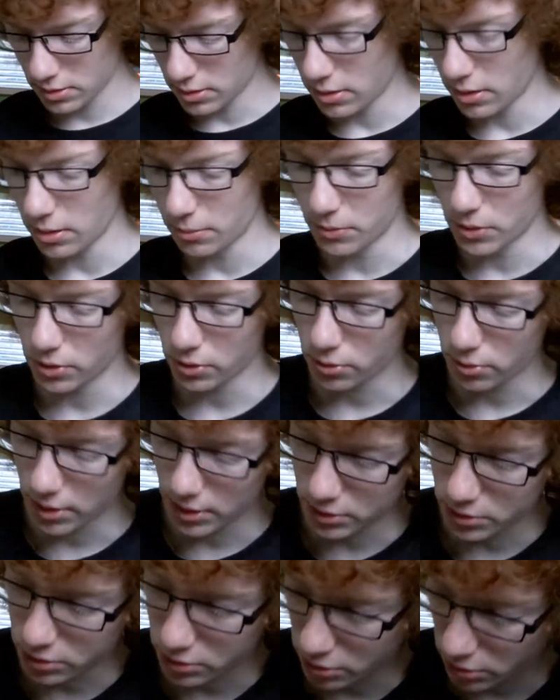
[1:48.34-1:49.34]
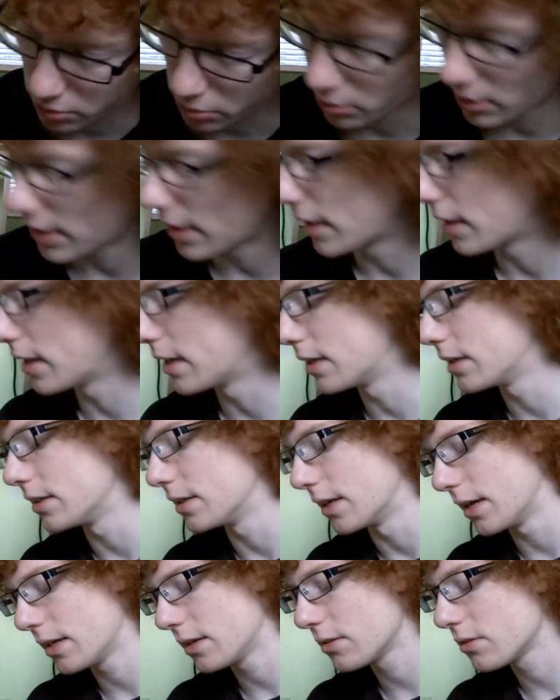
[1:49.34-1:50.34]
I'm not quite sure where
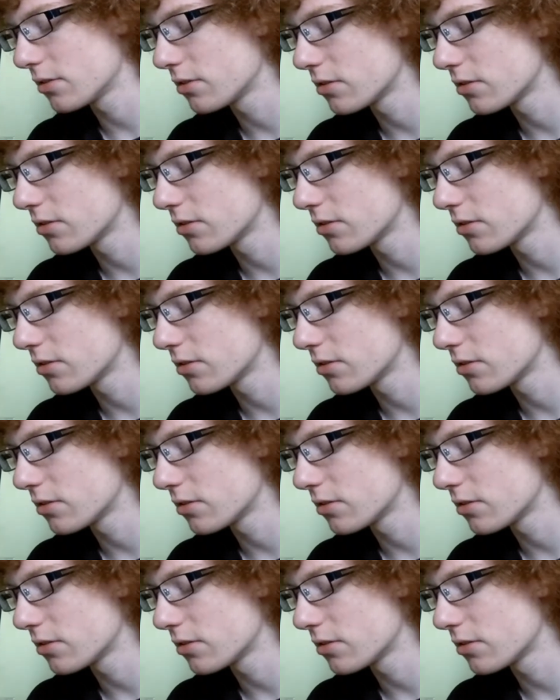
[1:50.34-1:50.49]
yet.